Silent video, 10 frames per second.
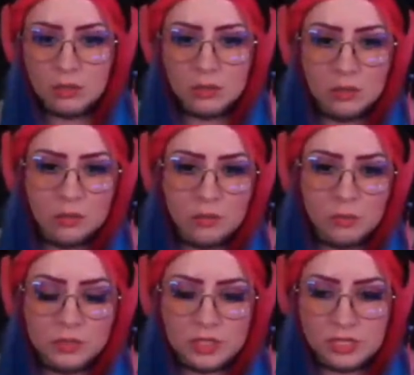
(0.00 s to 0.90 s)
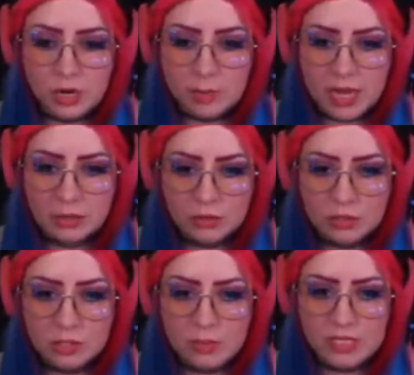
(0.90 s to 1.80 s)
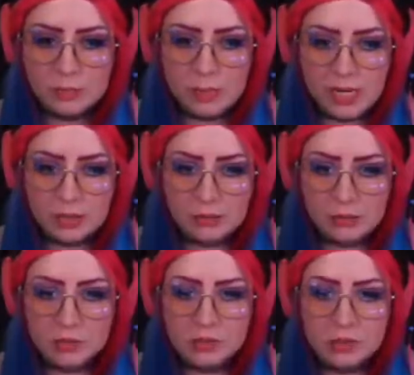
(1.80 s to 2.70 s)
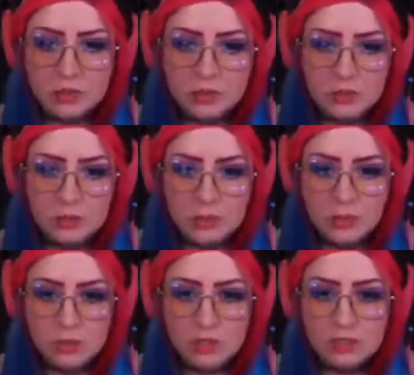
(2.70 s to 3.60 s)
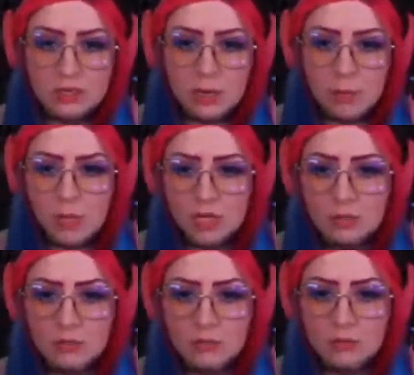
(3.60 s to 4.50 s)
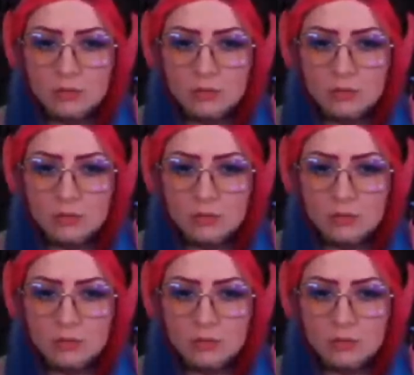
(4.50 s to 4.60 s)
Whoops, I did not bounce. I meant to bounce. I did not bounce.